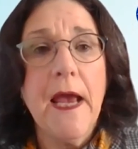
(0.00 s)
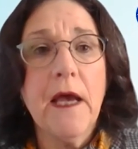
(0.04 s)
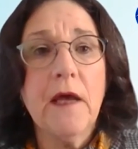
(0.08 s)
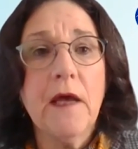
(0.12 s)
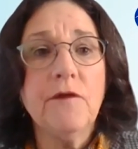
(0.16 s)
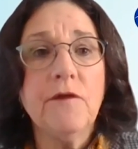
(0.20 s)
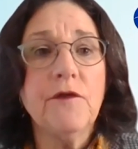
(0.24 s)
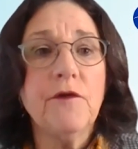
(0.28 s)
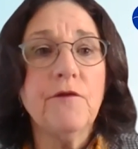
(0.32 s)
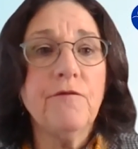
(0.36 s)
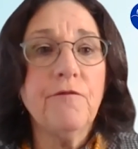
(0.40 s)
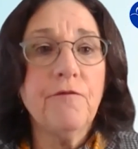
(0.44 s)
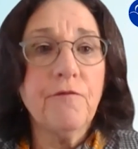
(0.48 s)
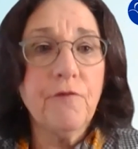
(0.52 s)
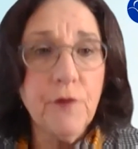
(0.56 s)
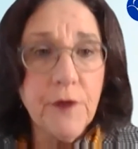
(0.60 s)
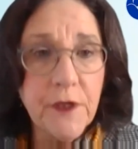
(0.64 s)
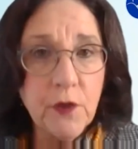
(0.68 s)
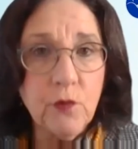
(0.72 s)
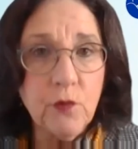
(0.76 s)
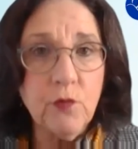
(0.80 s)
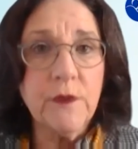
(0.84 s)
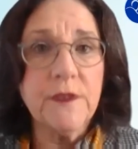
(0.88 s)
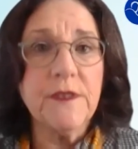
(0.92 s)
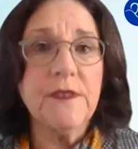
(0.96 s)
and the
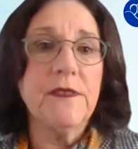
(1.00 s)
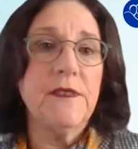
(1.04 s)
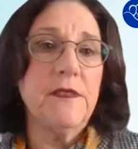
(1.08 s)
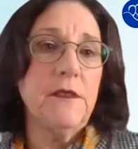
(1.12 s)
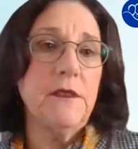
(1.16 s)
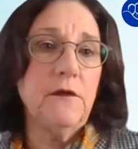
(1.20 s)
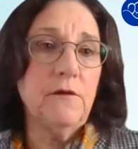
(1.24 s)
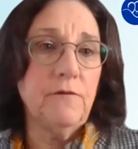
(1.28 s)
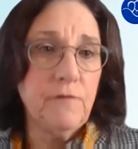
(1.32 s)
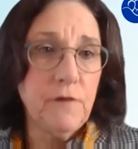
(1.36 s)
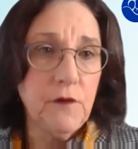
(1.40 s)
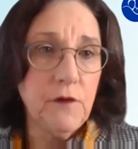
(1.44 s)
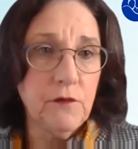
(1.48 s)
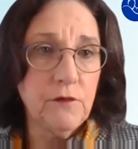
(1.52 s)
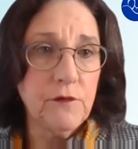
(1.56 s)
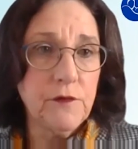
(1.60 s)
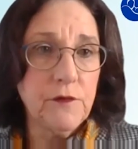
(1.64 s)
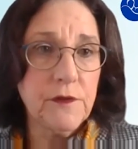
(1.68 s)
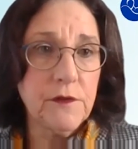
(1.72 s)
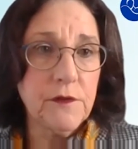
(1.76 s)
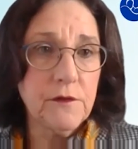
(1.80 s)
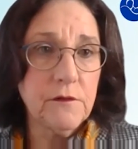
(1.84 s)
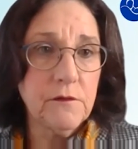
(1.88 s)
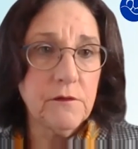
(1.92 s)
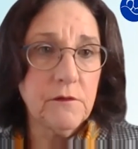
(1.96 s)
frequency of
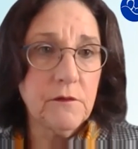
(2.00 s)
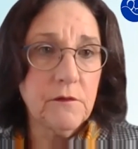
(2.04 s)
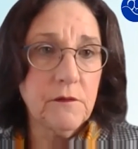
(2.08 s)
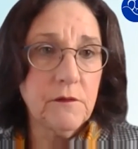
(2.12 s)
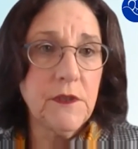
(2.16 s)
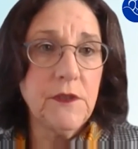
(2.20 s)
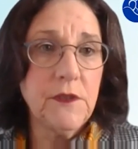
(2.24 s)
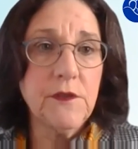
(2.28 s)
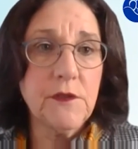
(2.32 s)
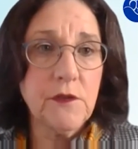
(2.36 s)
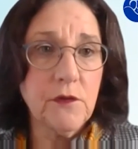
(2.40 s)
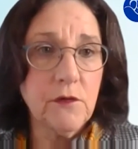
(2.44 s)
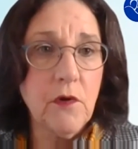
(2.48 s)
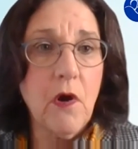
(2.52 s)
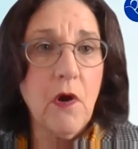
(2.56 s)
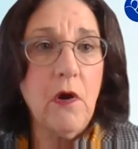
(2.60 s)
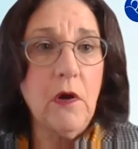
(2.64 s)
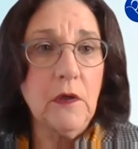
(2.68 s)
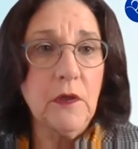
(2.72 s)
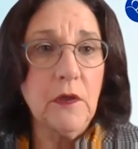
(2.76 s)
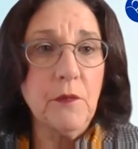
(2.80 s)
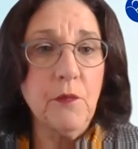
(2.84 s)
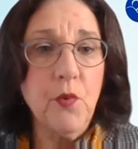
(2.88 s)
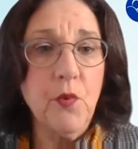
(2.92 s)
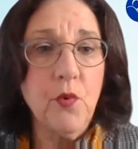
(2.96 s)
use. These are
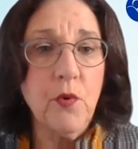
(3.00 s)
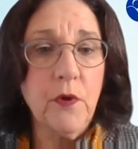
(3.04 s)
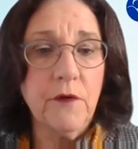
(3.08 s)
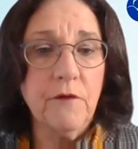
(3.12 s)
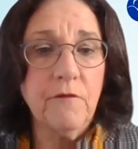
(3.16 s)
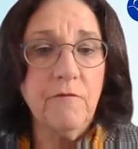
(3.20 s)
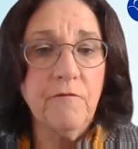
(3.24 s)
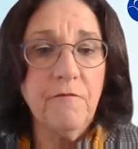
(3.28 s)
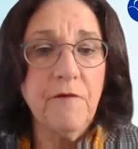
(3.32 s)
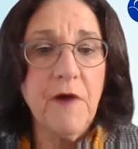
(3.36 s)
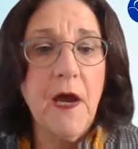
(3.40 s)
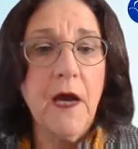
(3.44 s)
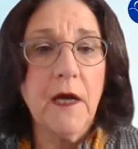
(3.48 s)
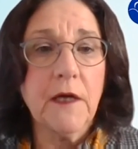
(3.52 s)
all important